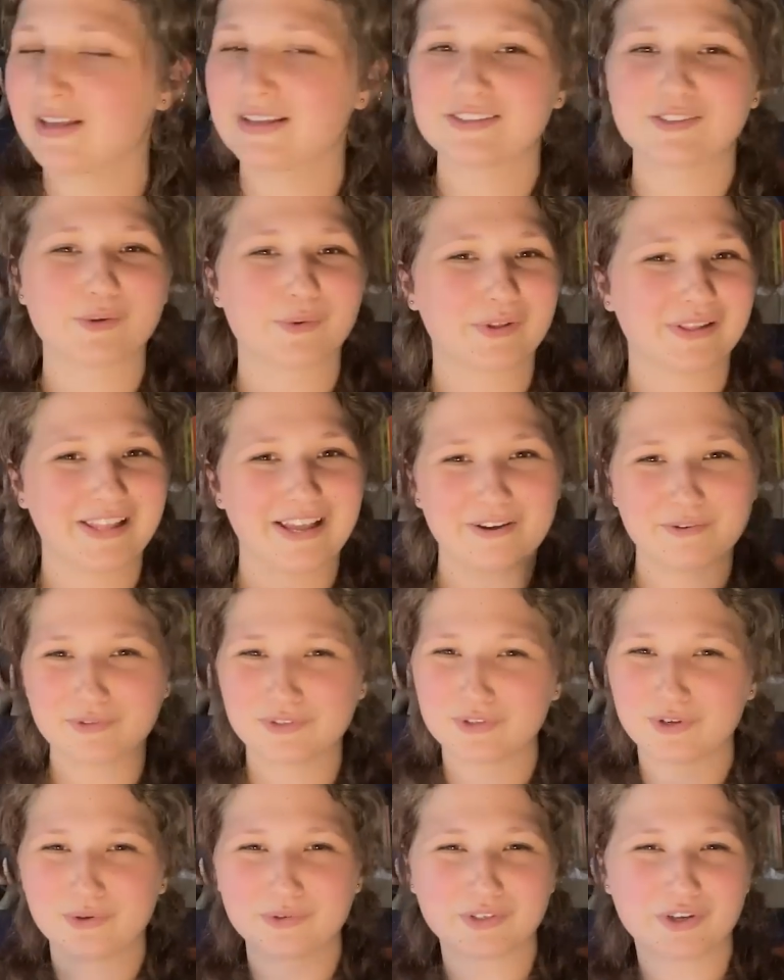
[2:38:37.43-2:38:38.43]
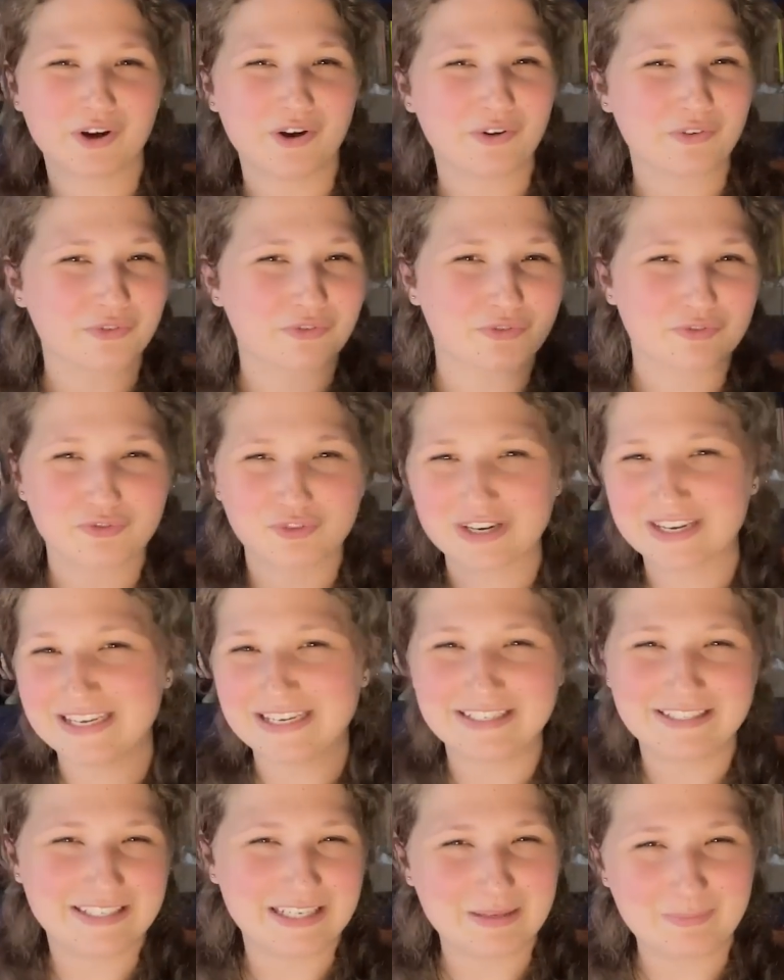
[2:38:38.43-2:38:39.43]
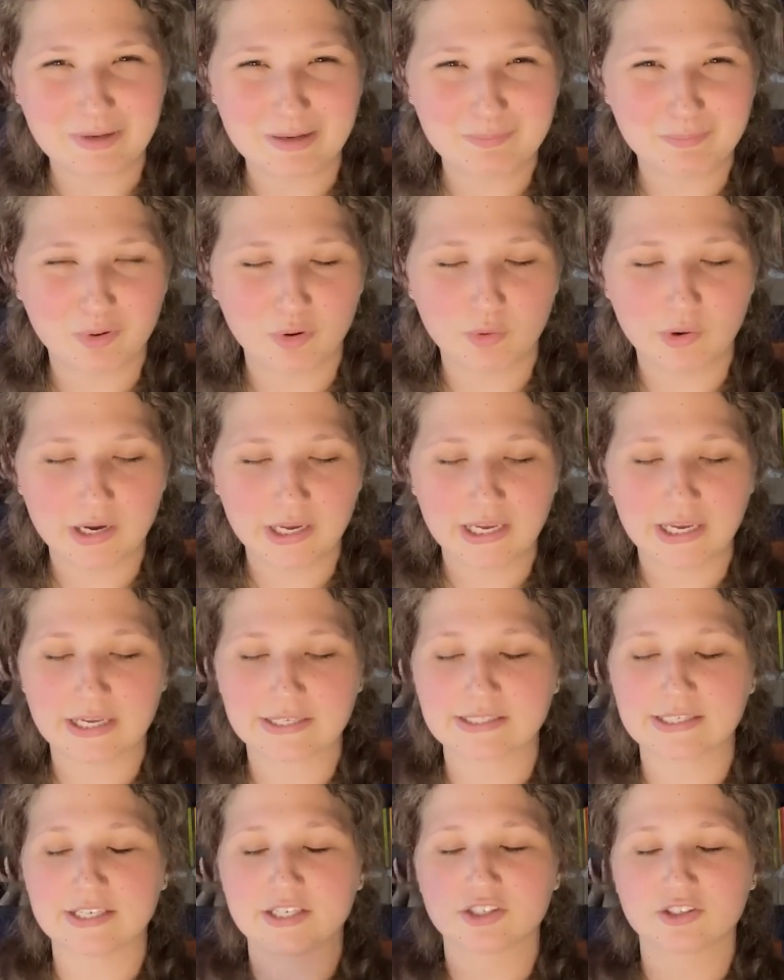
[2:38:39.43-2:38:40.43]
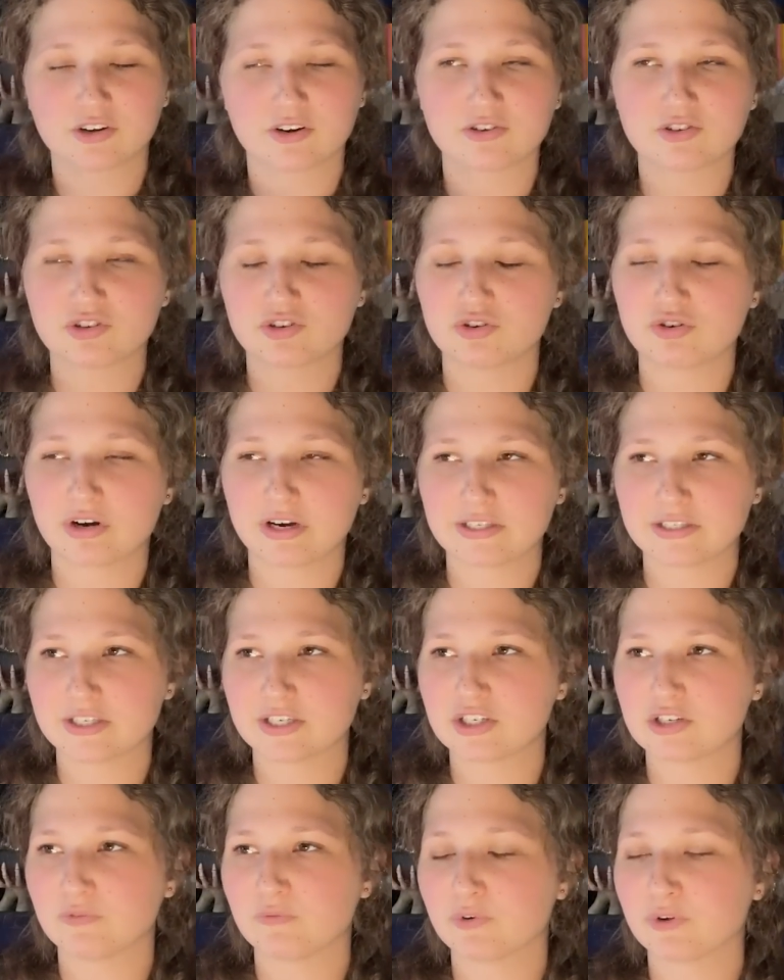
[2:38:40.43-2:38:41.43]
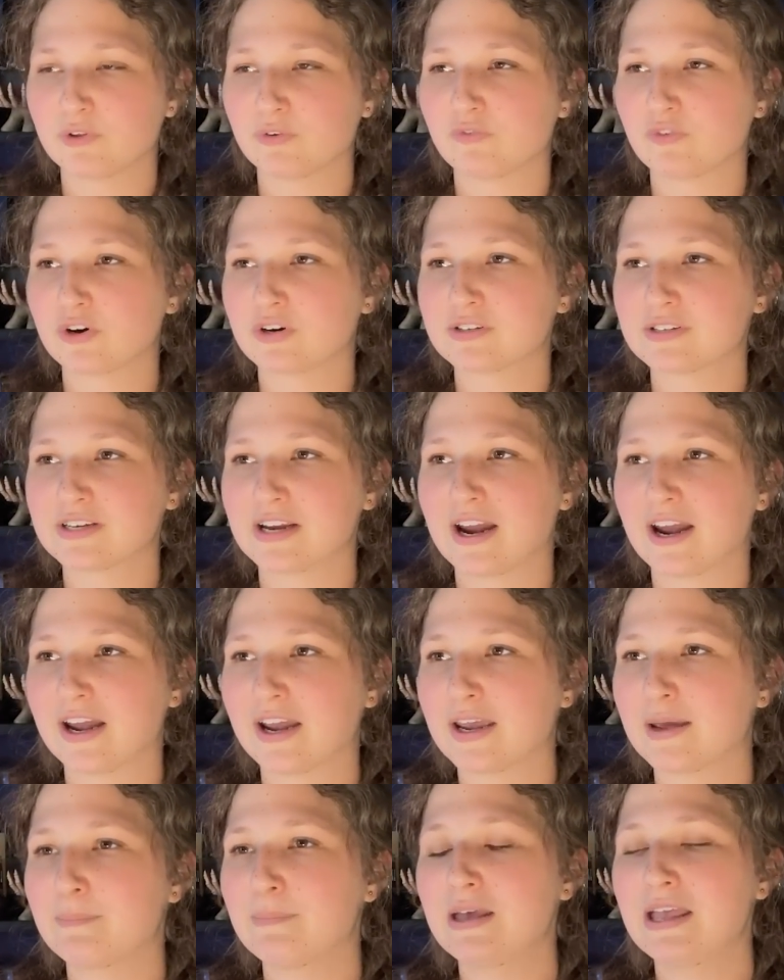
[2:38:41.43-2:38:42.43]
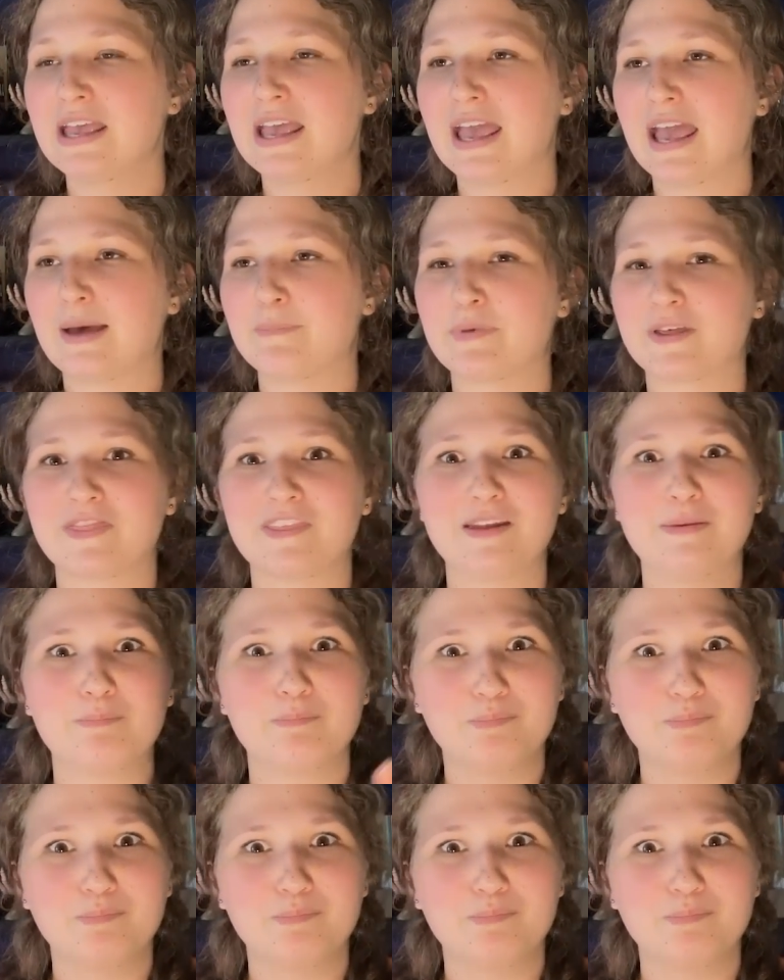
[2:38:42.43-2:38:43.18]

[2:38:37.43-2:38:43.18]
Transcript: So Klaus goes all freaky demon boy as he starts to transition for the first time. But then